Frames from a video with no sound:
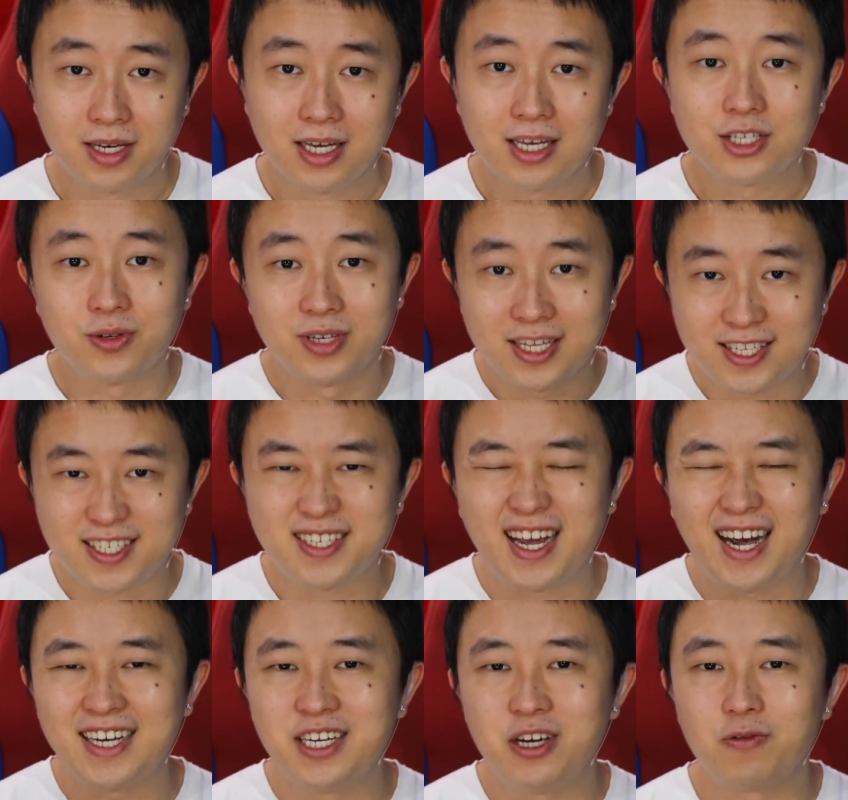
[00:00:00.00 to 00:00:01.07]
So that's the
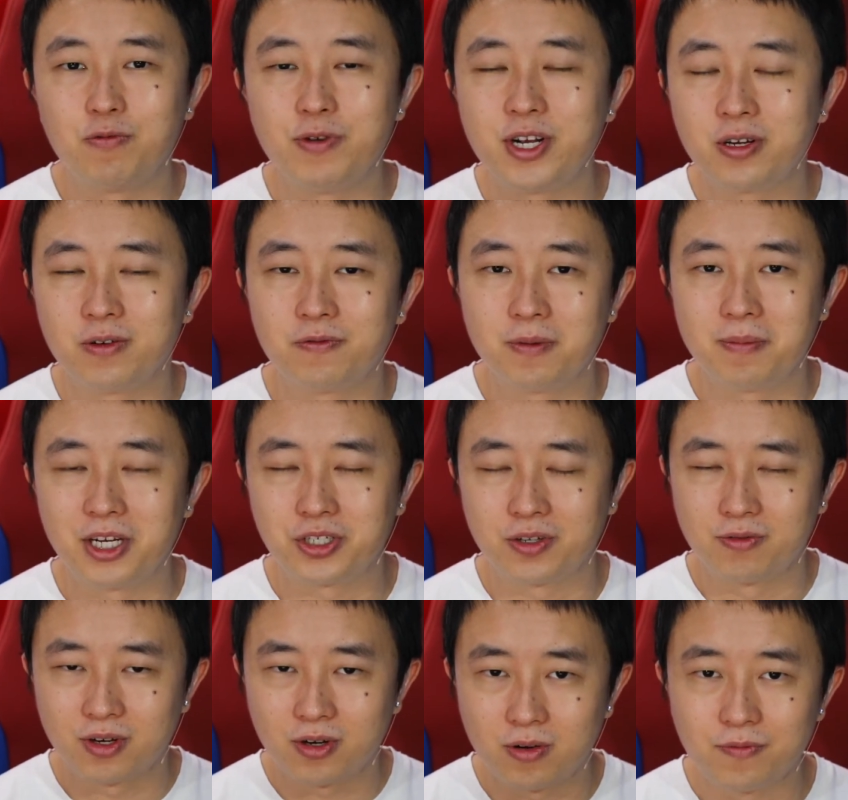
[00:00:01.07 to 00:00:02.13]
idea of
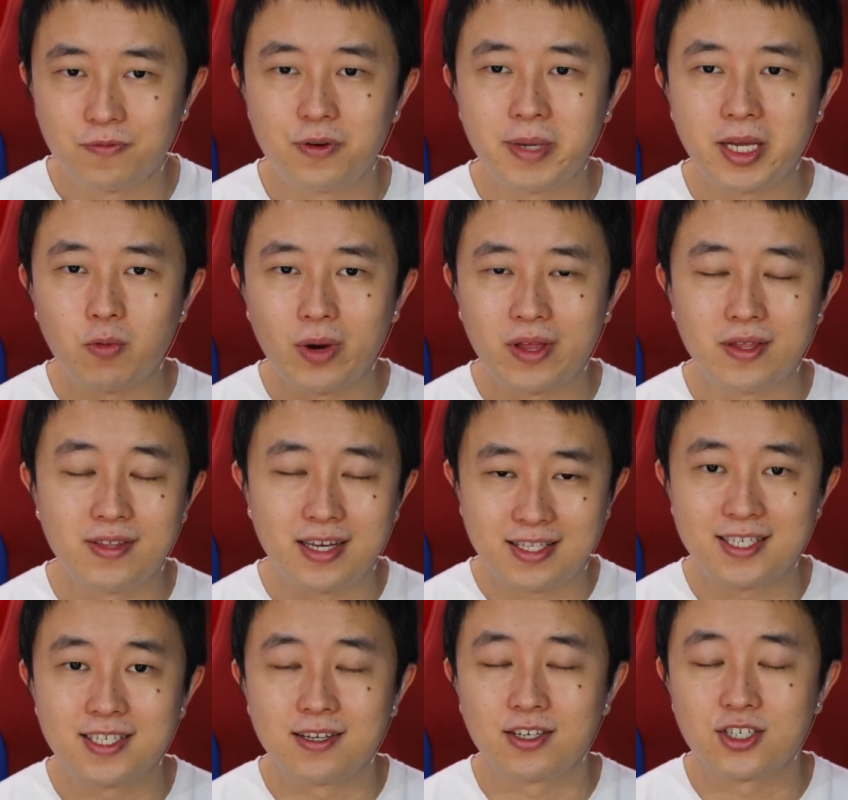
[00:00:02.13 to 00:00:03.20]
reconfirmation, confirming whether
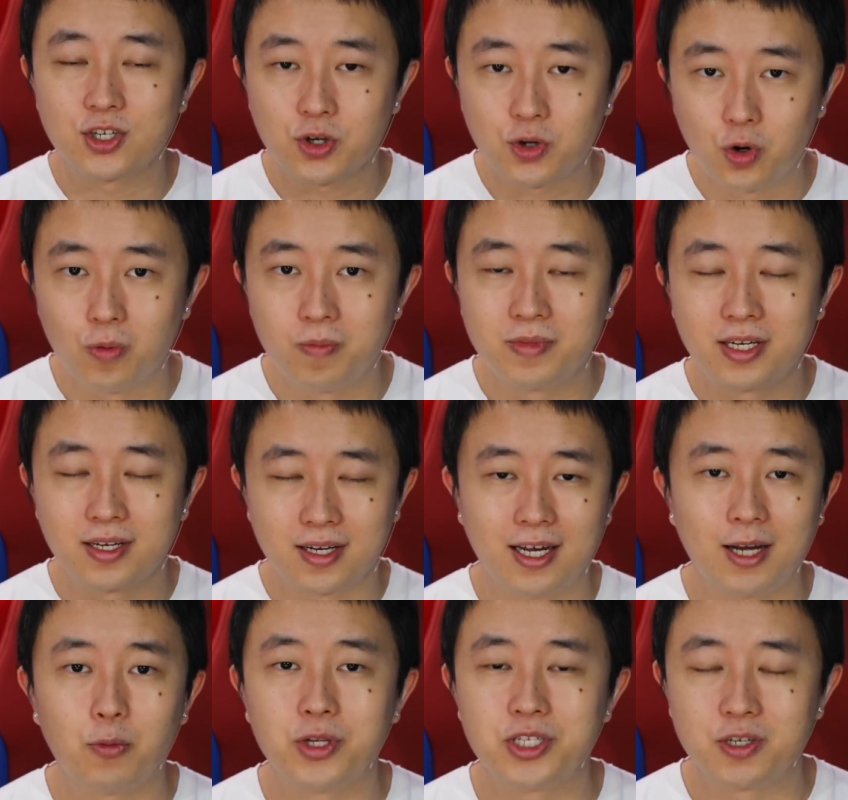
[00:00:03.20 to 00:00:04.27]
that's the scope that the
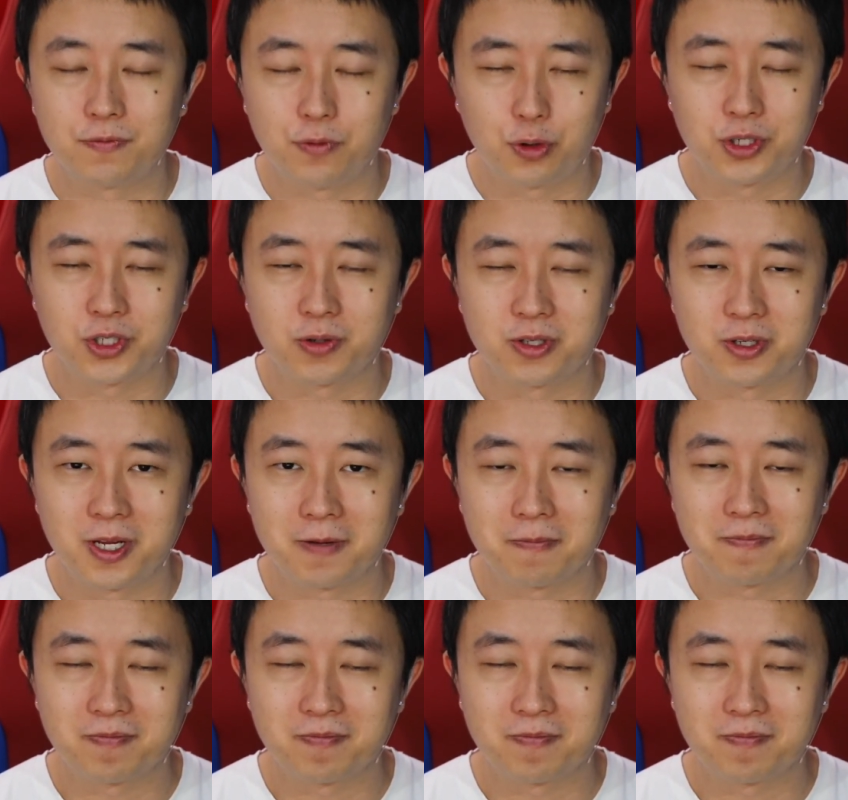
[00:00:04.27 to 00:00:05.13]
client wants to focus on today.